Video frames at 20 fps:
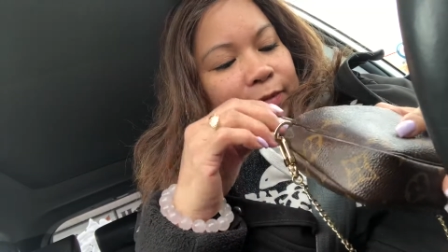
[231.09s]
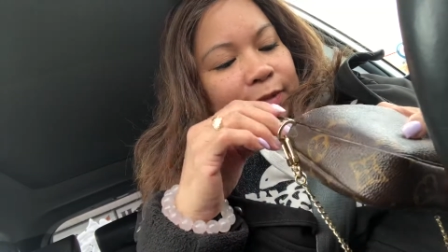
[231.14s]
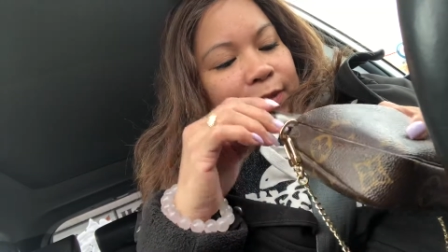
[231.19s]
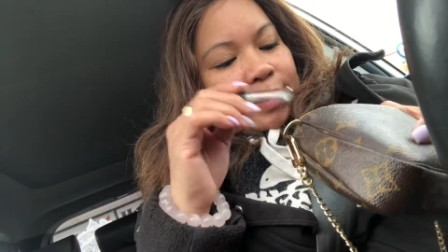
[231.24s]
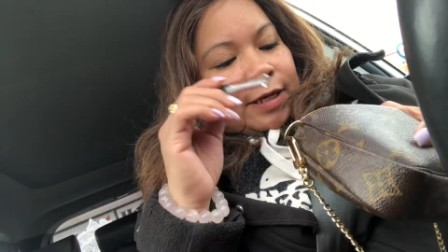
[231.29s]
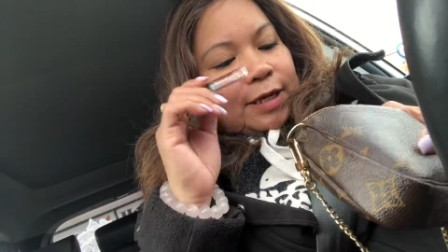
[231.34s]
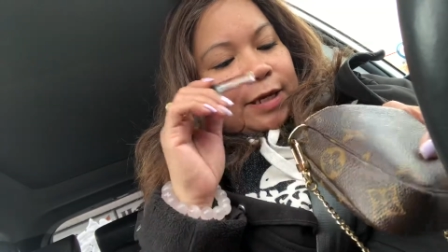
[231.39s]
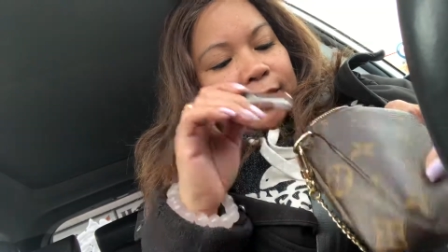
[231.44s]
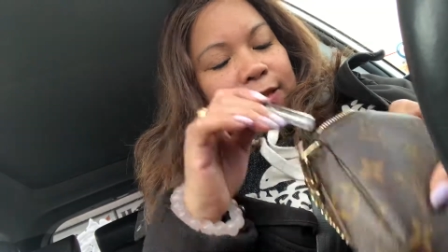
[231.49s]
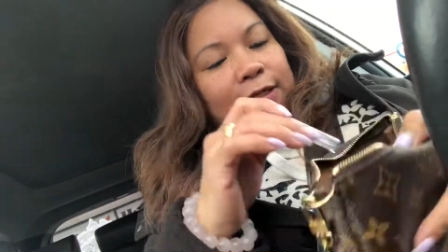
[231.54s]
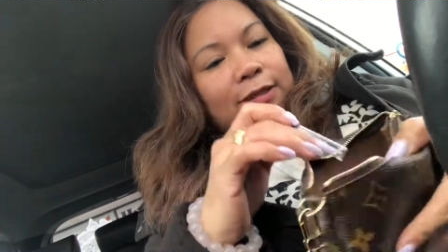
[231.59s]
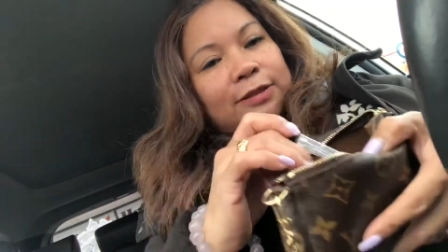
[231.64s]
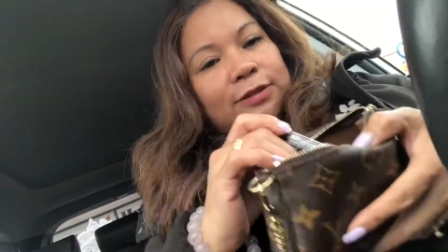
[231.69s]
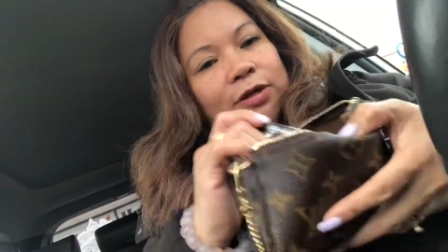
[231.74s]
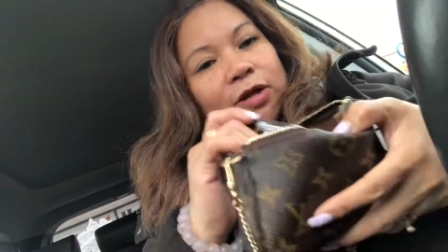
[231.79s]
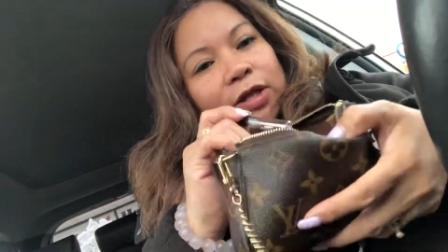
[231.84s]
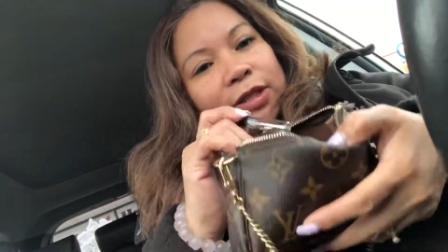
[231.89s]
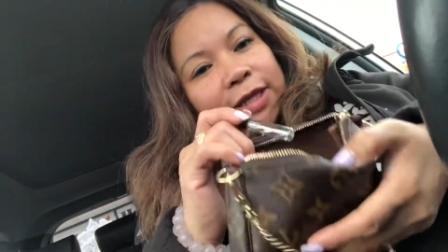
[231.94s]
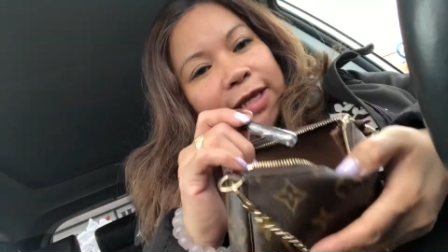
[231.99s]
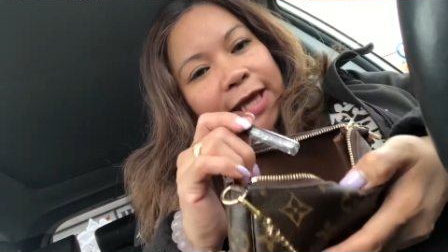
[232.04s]
Okay, that's
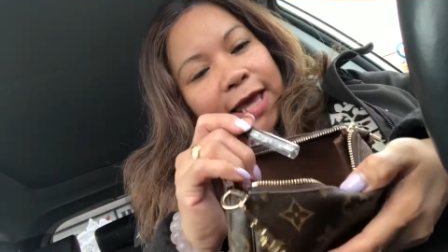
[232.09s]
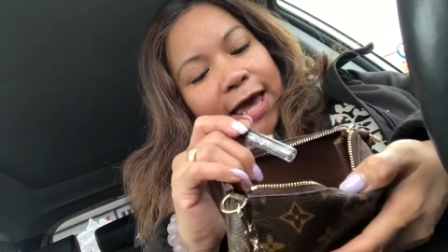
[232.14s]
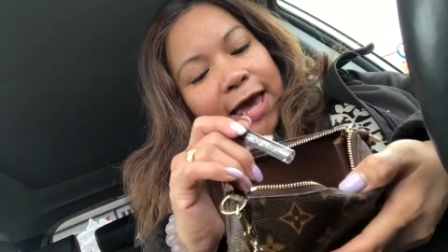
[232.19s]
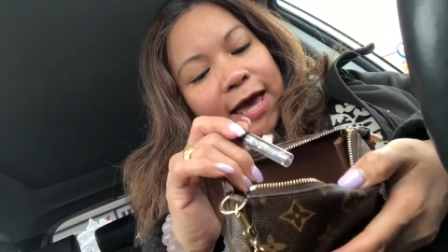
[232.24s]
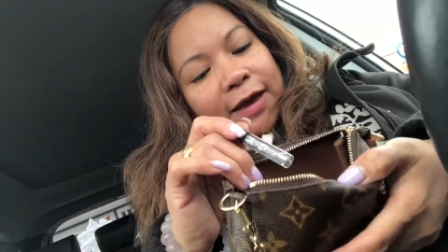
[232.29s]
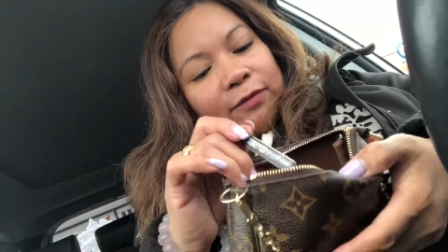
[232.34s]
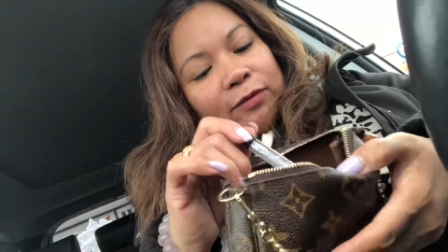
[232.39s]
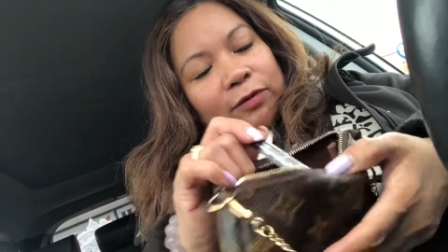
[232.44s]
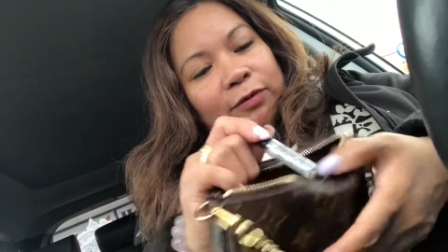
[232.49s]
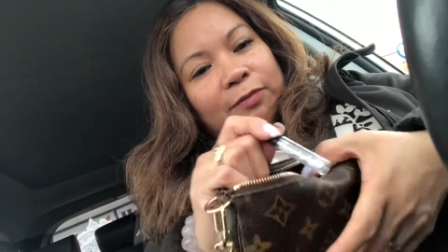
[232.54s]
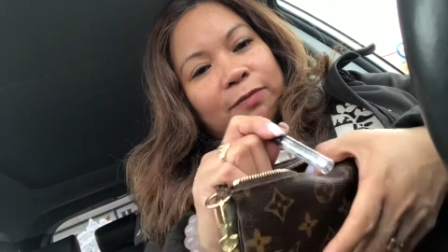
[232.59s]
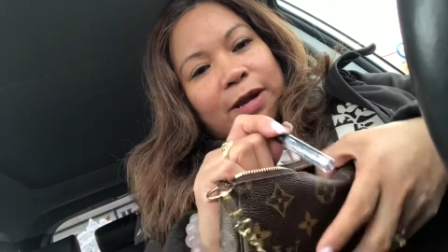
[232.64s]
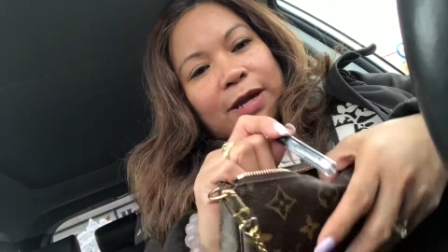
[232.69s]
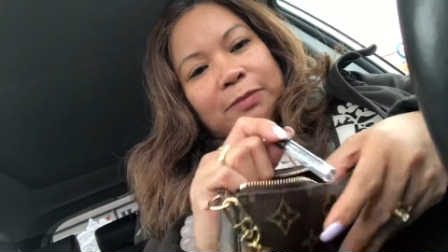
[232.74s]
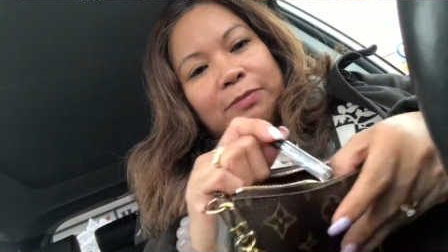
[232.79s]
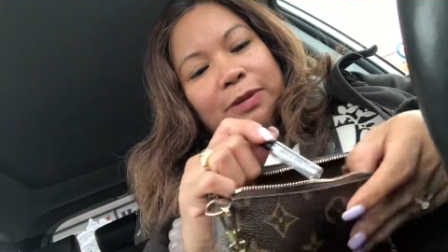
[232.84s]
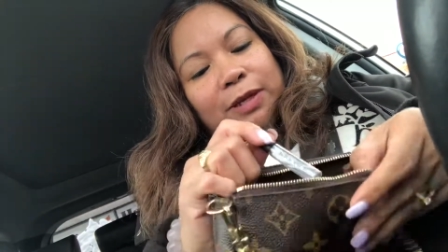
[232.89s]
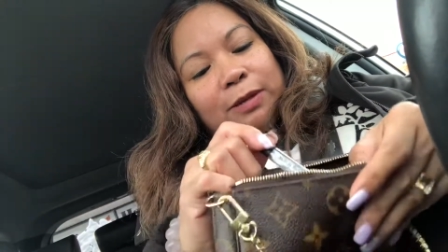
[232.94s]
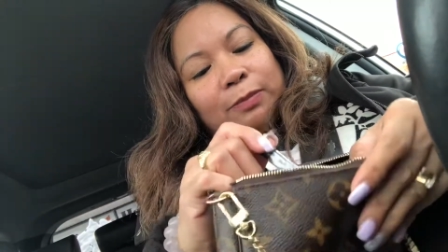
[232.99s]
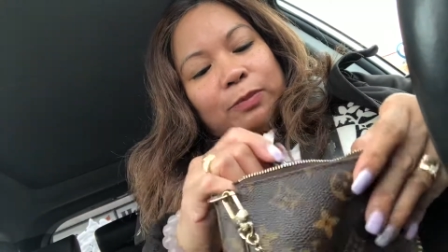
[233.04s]
all I have on my
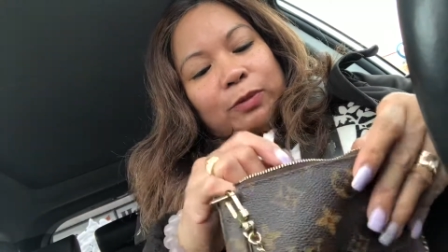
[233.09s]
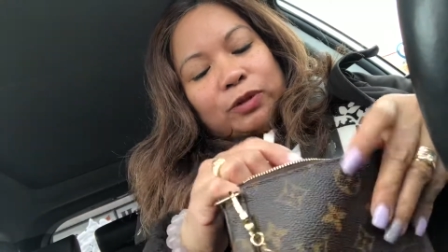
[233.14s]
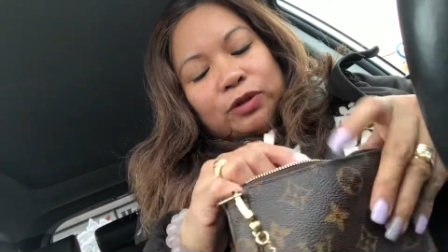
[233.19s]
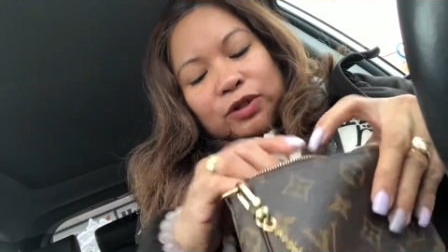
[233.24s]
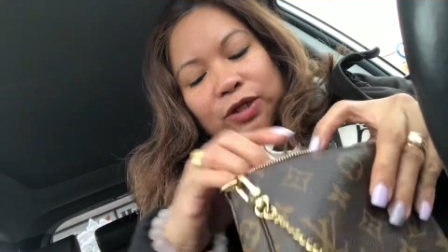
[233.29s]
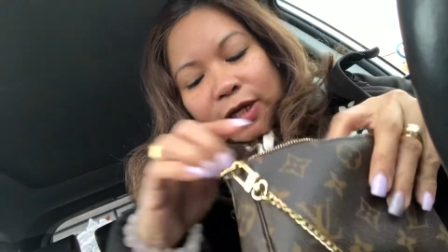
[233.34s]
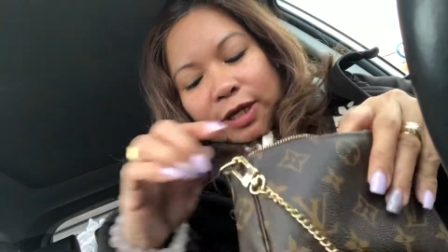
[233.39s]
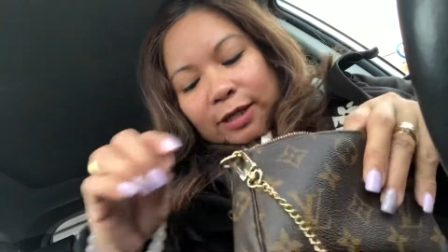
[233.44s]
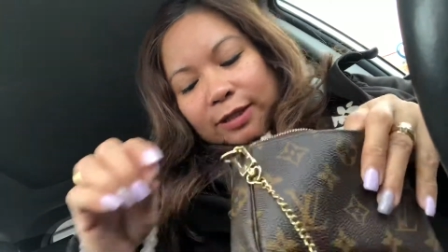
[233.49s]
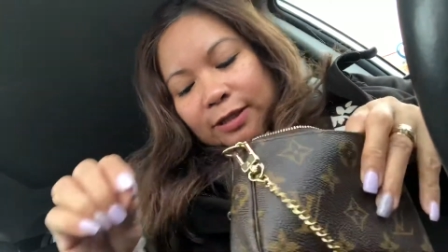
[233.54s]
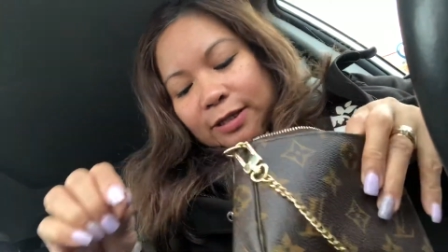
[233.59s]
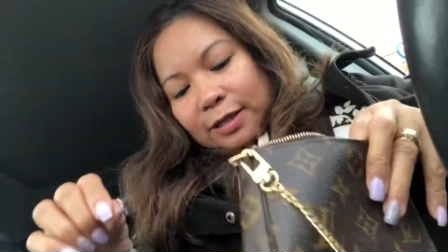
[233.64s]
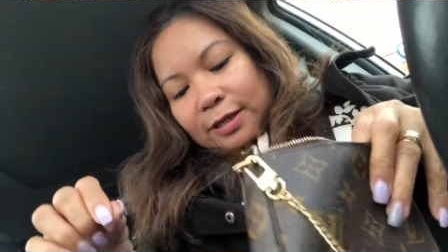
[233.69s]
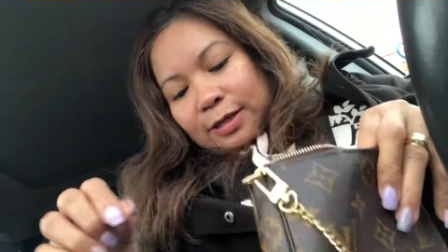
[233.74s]
mini pochette.